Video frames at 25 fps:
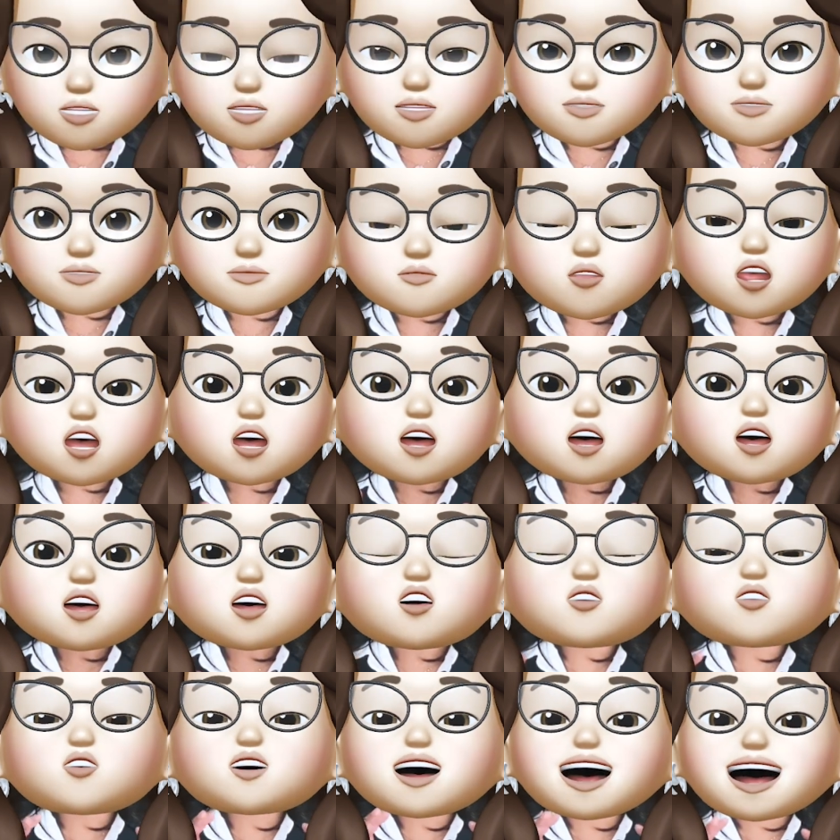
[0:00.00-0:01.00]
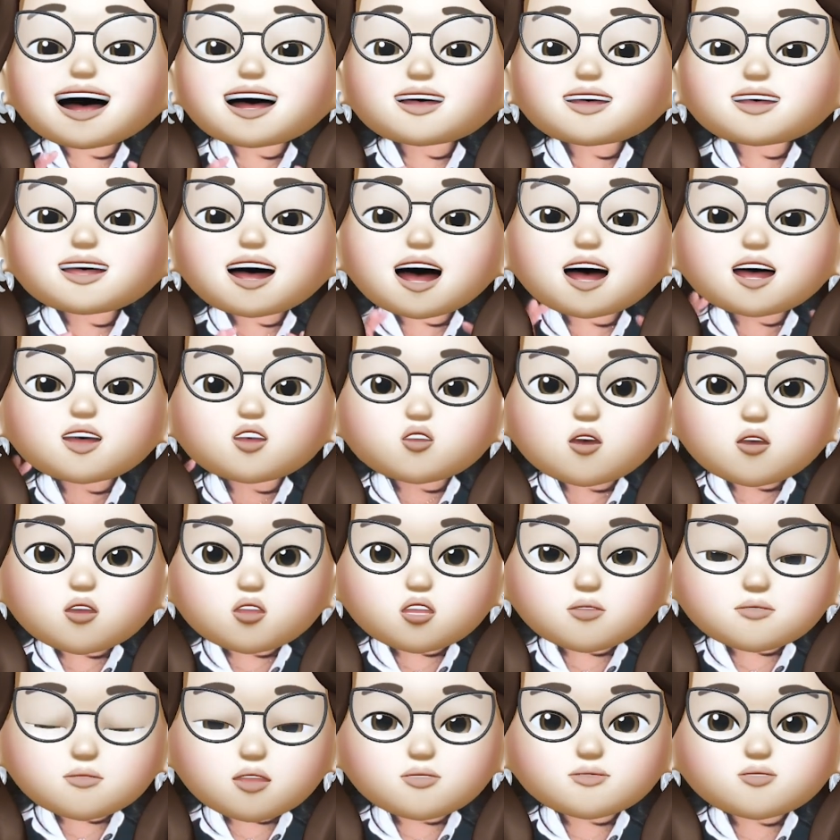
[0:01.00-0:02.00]
is, your entire
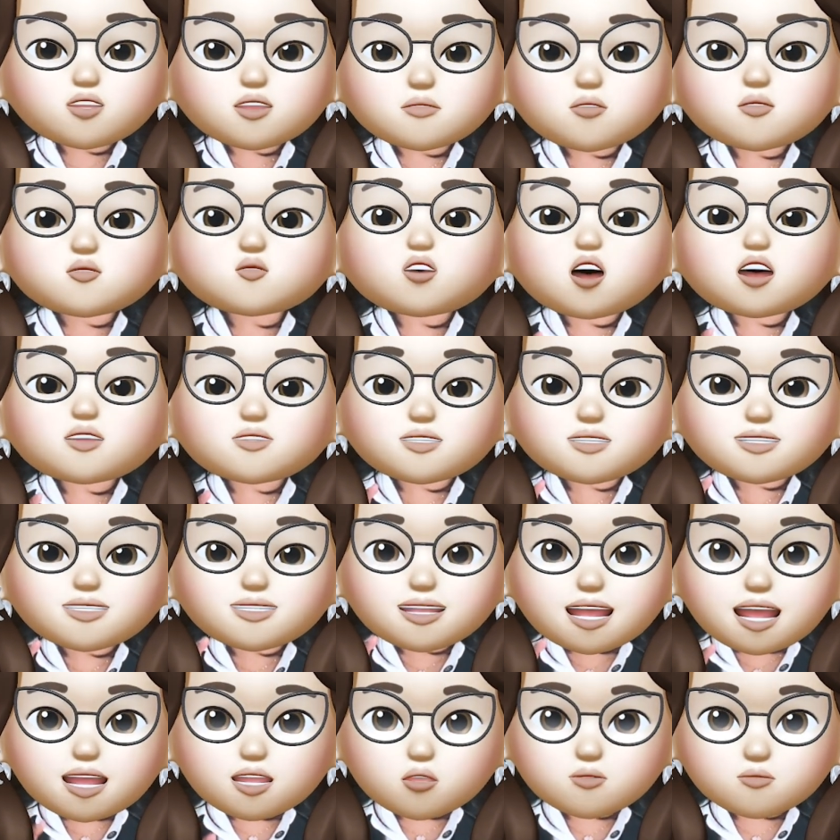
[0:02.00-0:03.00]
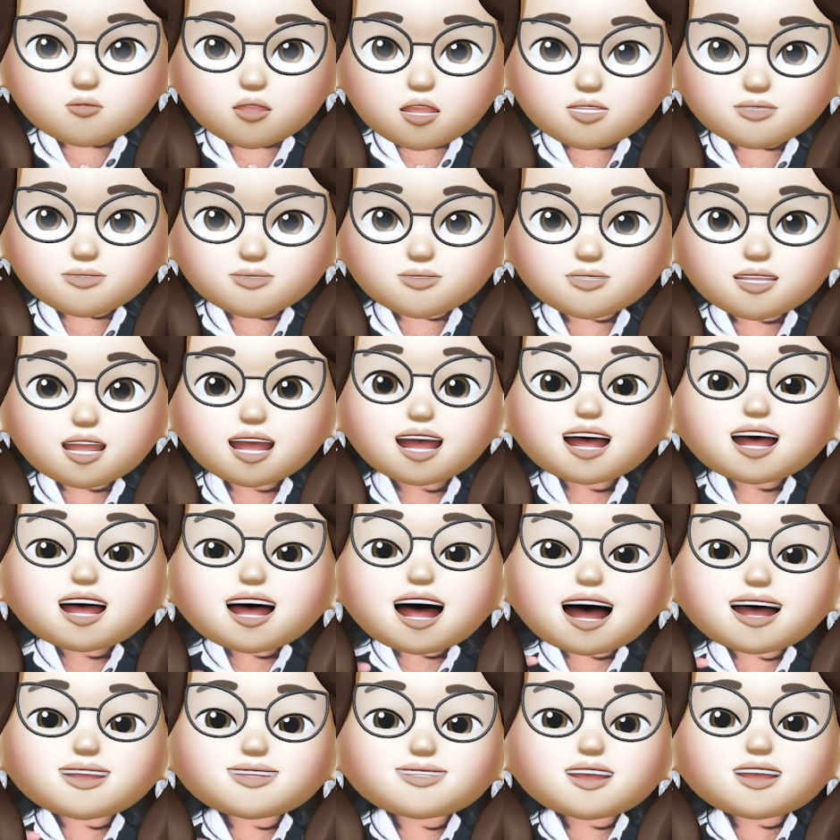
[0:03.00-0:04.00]
document will be processed at once,
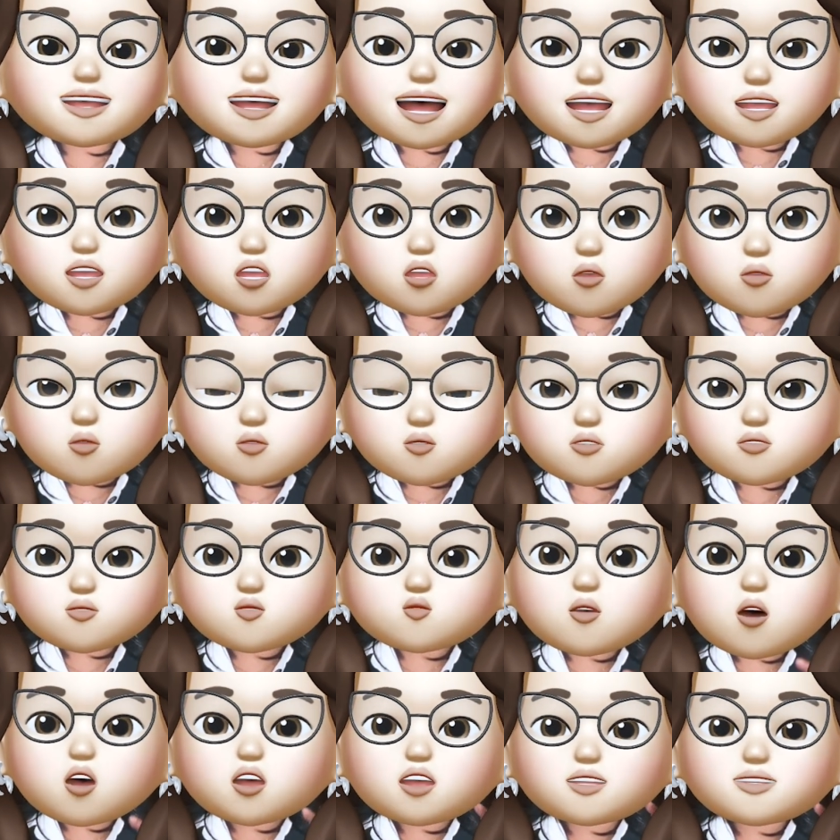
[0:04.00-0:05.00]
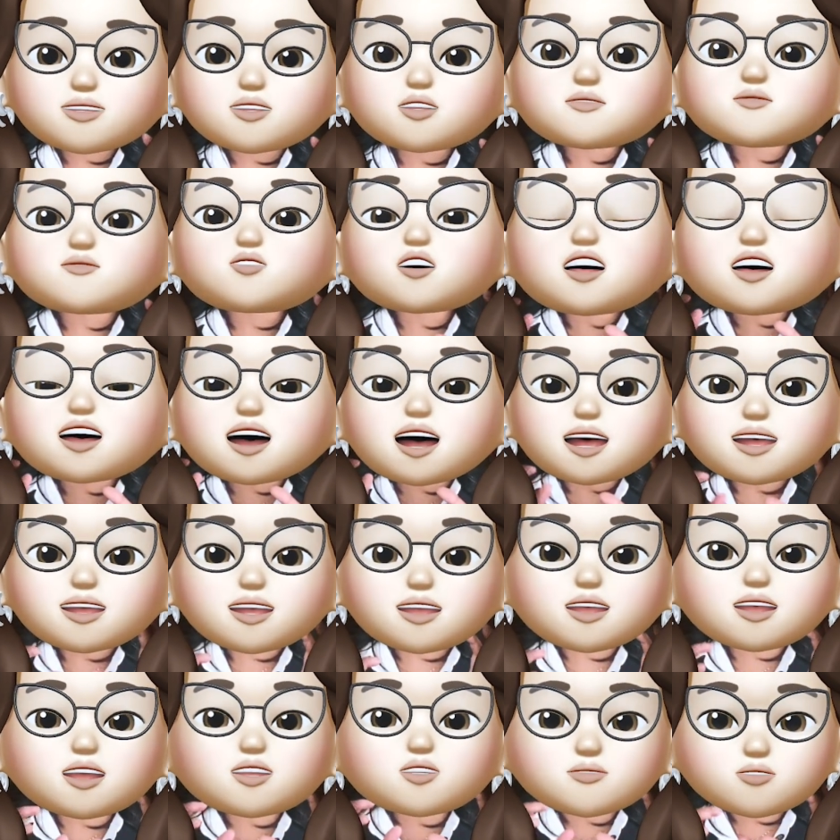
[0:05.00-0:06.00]
and then it knows what are the different
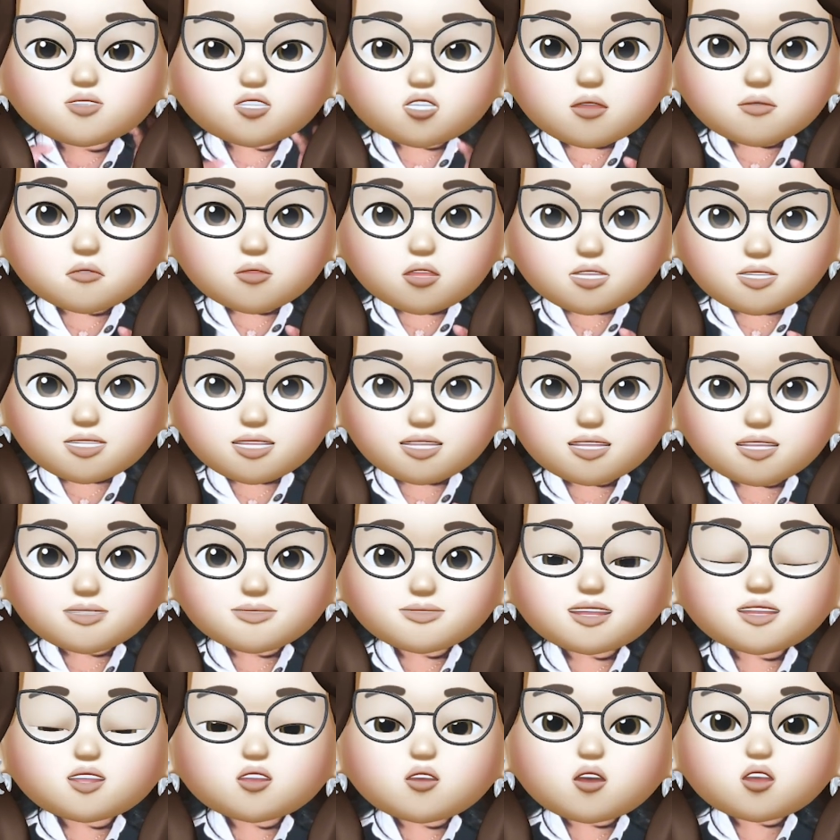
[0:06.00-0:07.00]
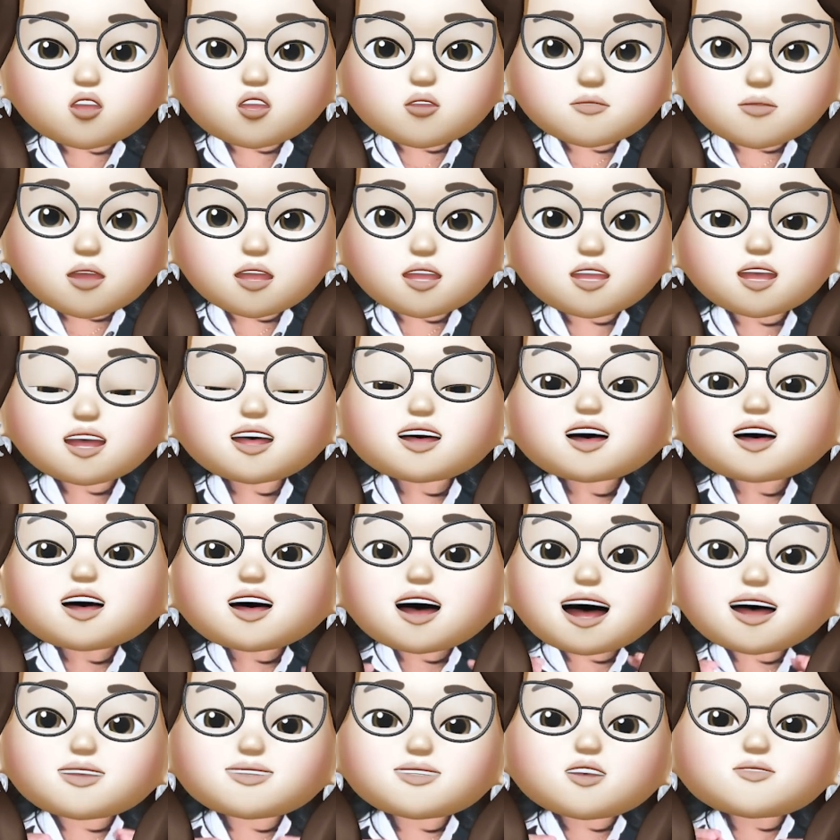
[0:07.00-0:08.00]
entities which are present in that document,
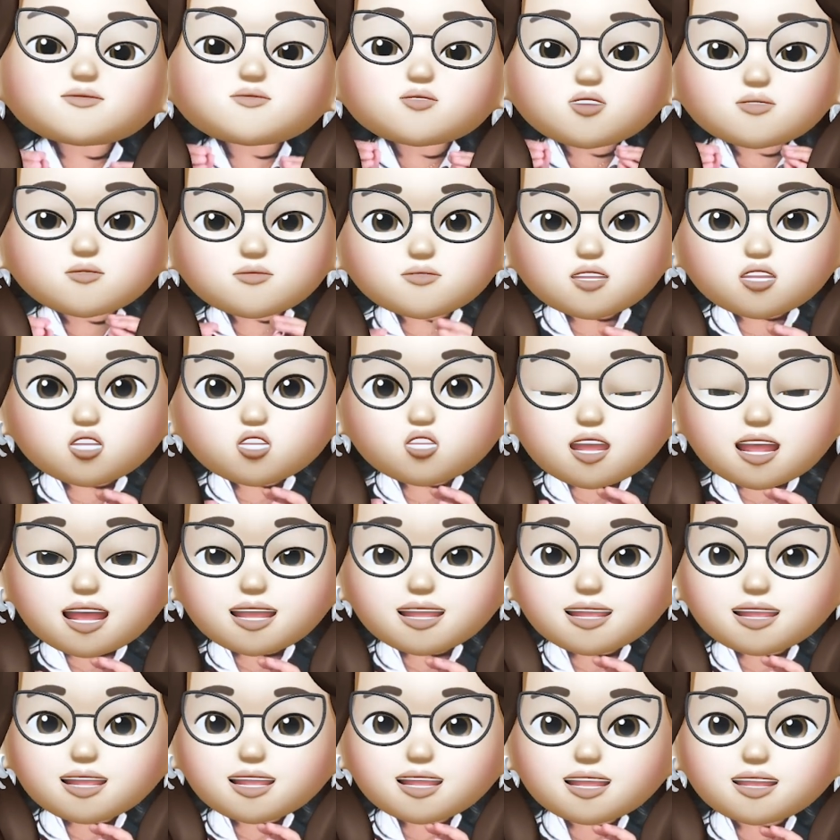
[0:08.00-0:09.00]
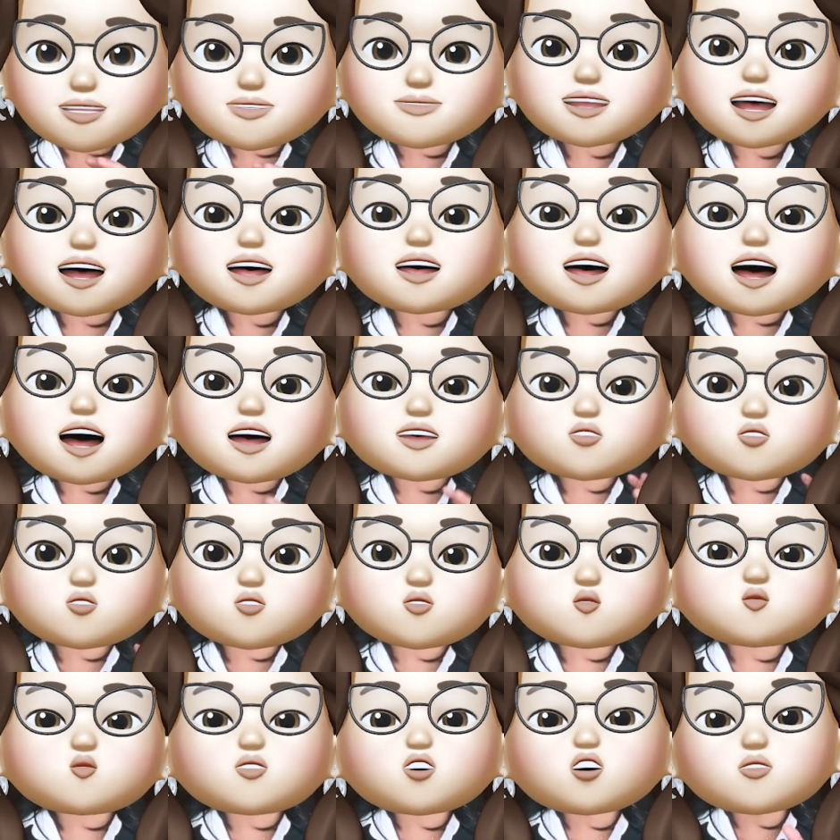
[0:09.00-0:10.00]
and then for which entities it has
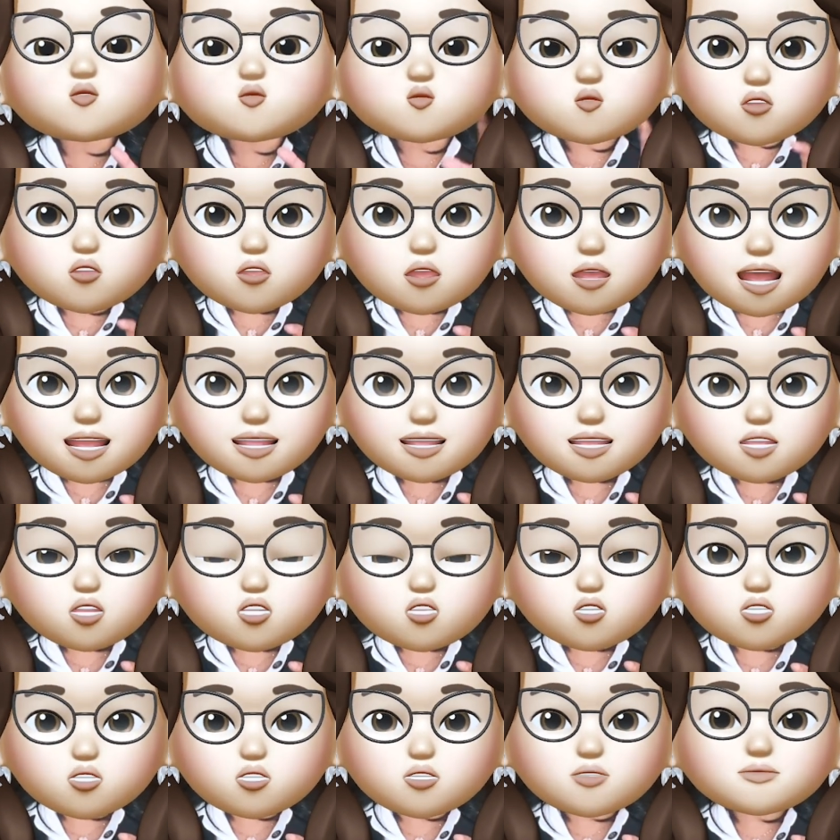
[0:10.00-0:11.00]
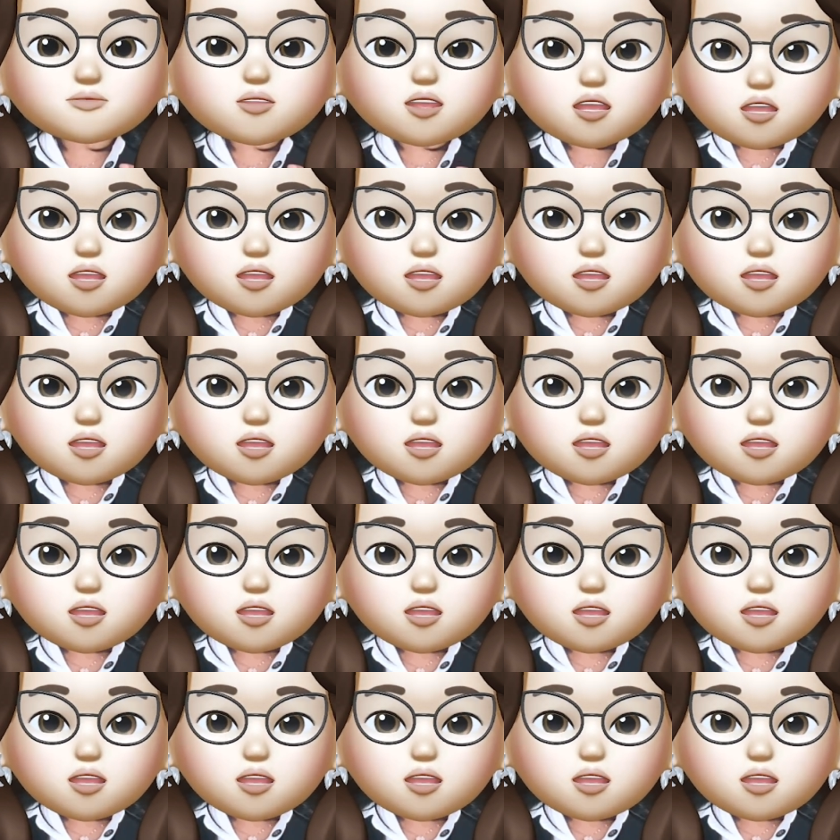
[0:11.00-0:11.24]
to put more attention.